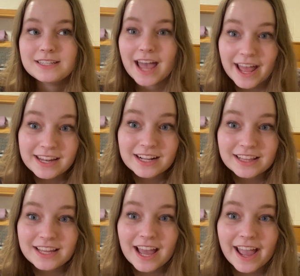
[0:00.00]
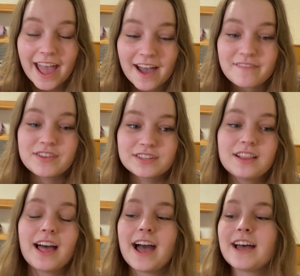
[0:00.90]
Technically, I have this
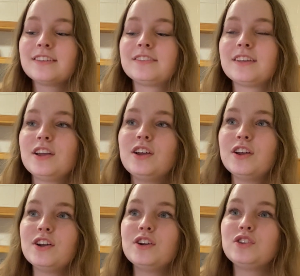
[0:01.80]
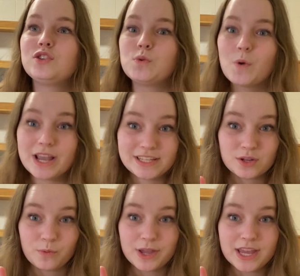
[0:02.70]
class twice
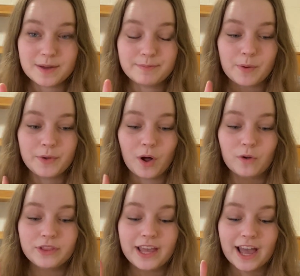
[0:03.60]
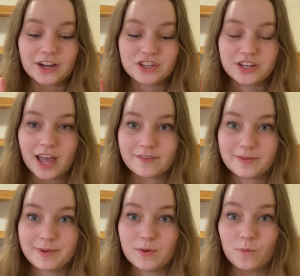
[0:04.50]
a week, but we only actually
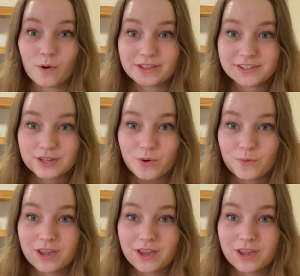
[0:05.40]
ever meet once a